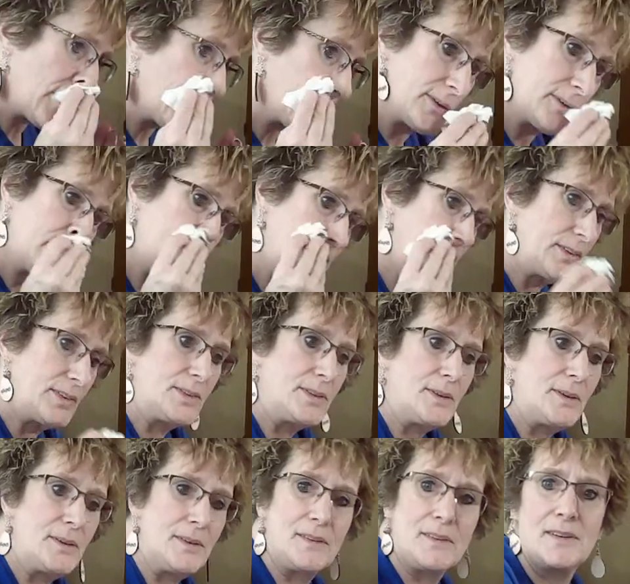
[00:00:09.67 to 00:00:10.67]
Goodness.
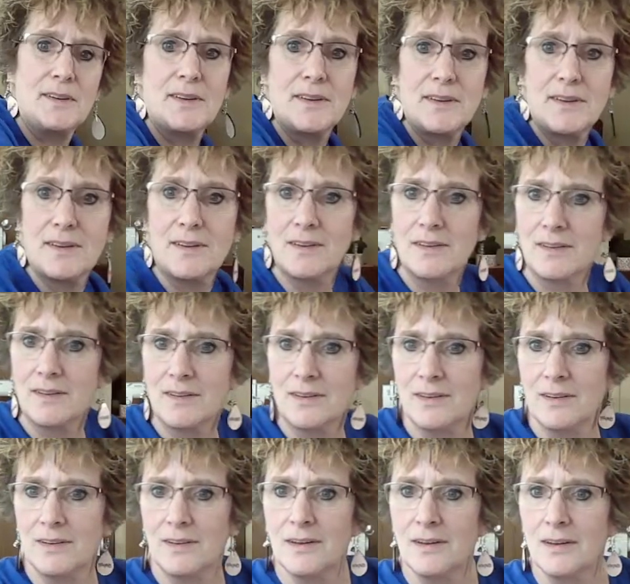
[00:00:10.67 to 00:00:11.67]

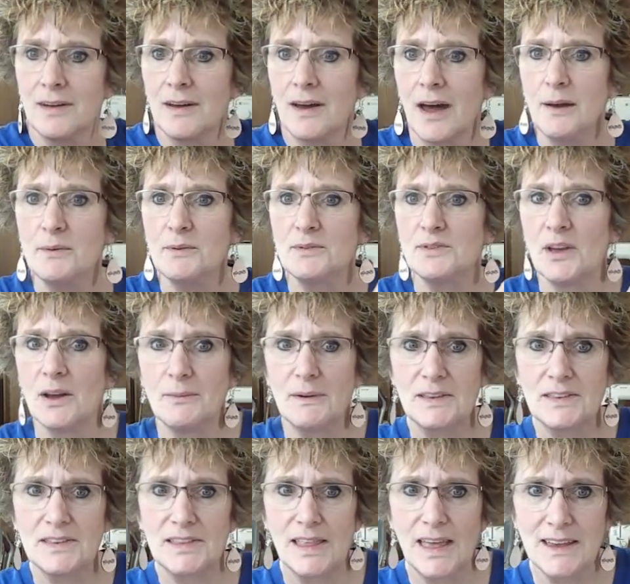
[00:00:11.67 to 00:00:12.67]
I was
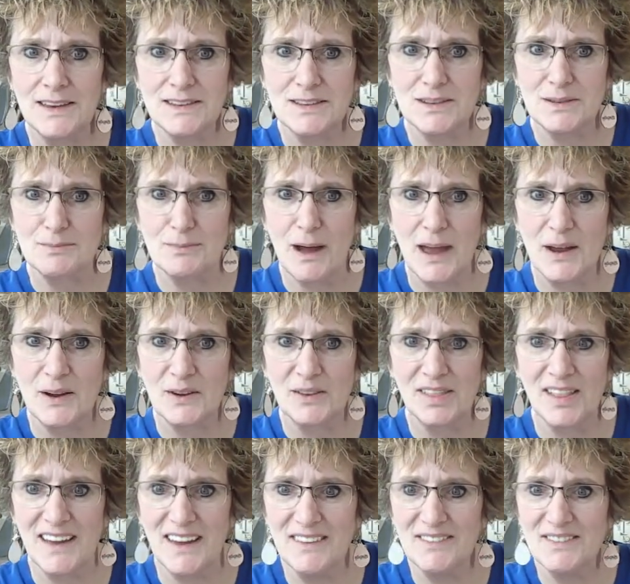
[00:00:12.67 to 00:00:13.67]
almost late to my
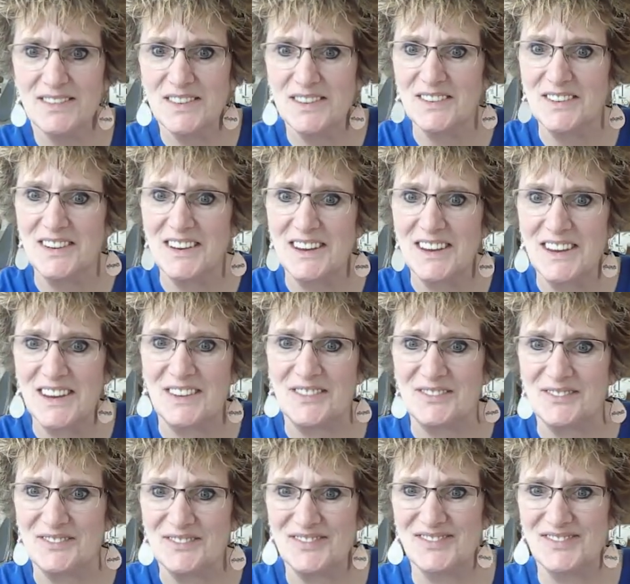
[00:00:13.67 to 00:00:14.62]
own live stream.